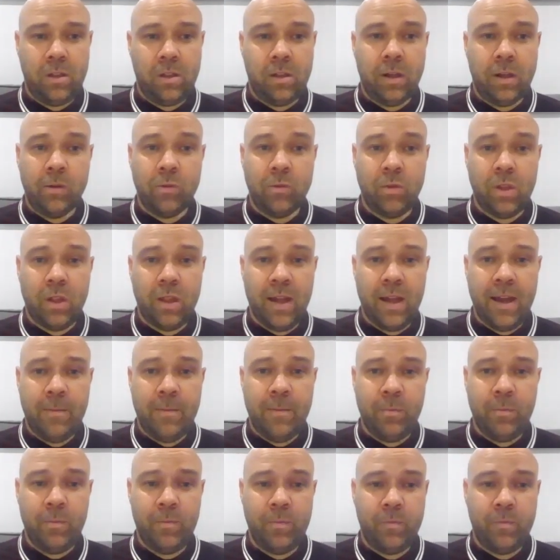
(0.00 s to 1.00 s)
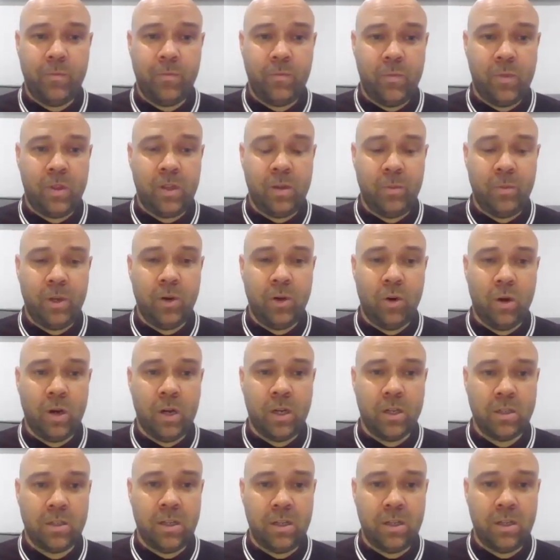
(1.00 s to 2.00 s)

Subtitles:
down to them, to be honest.